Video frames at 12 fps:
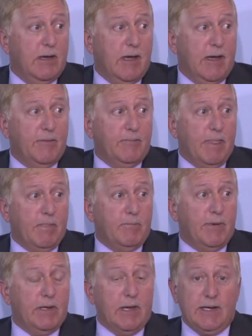And
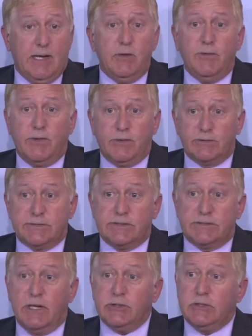I know that there's
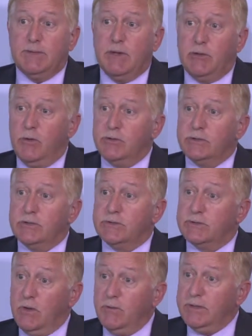discussion about ocean
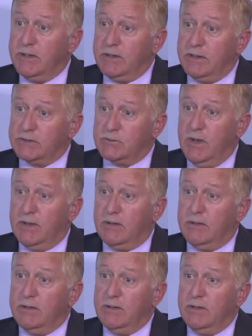zoning as
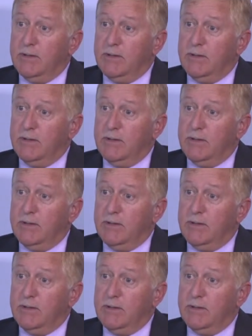well,